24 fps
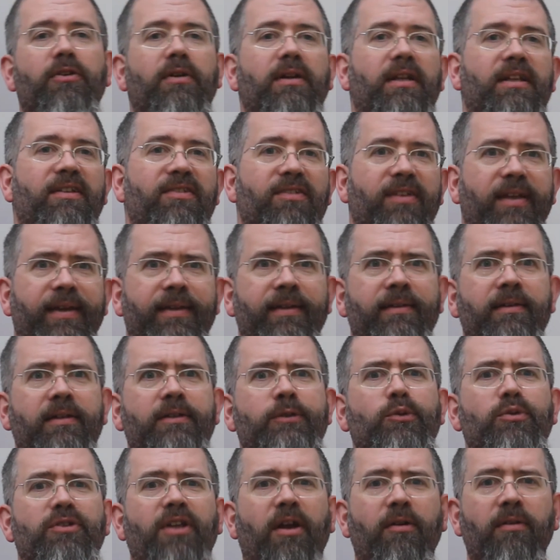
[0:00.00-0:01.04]
You're at least saying,
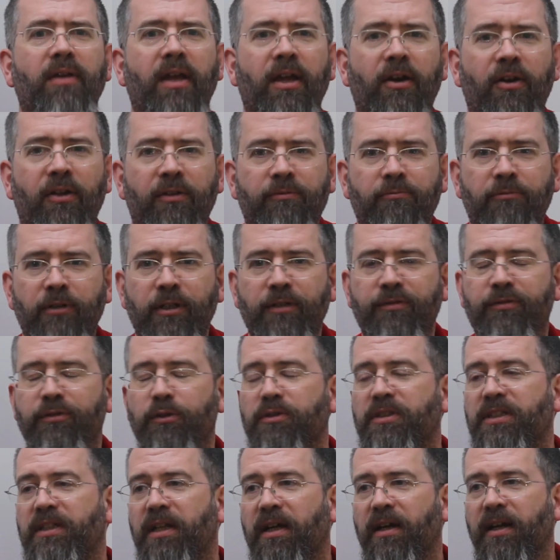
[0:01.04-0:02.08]
oh, don't get on Route
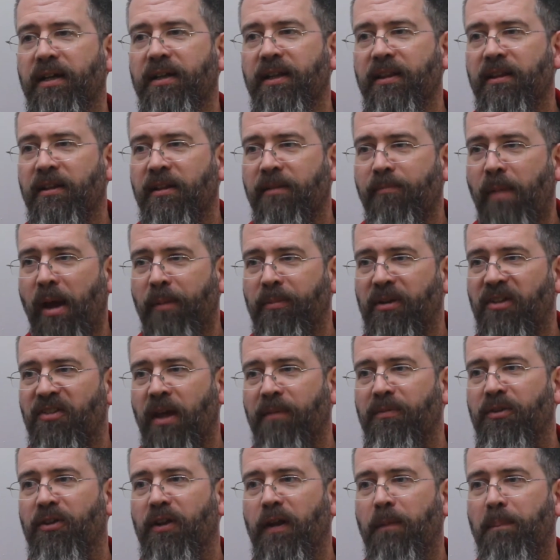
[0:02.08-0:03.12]
49 at the moment, it's
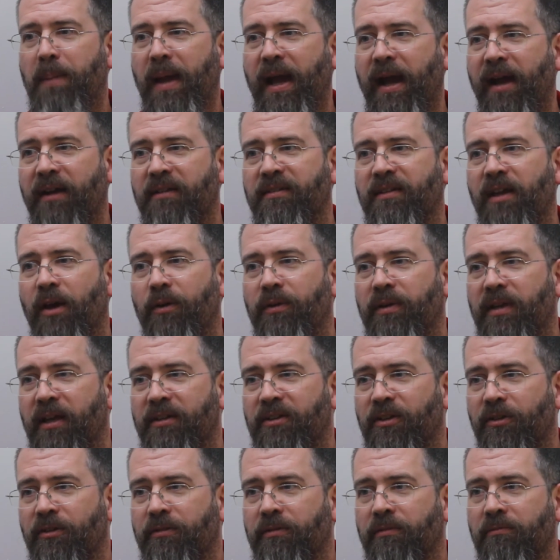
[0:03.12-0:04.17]
absolutely packed, go and
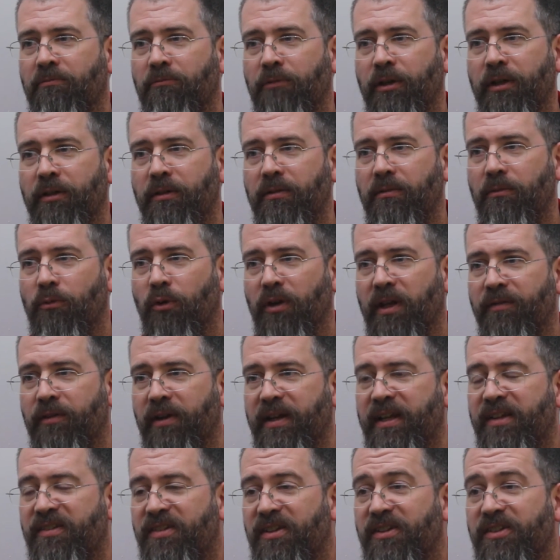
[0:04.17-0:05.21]
get on route whatever
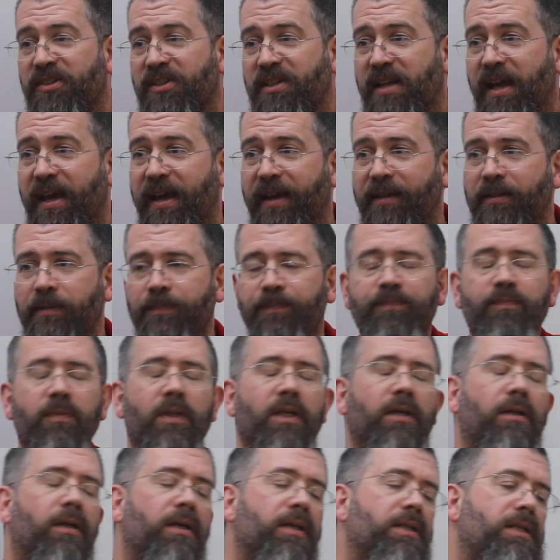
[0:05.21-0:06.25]
it is instead.
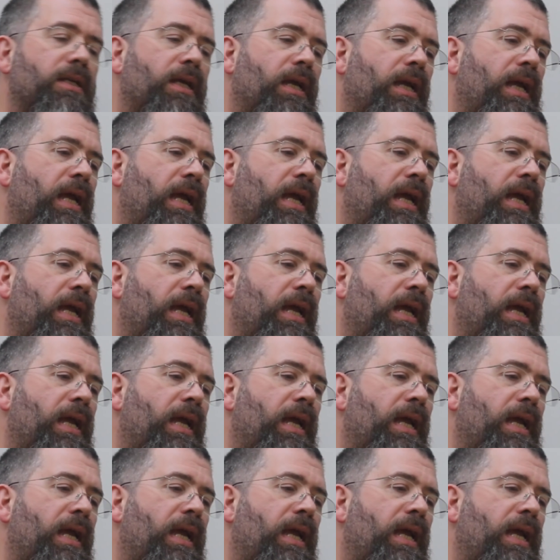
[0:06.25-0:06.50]
Right?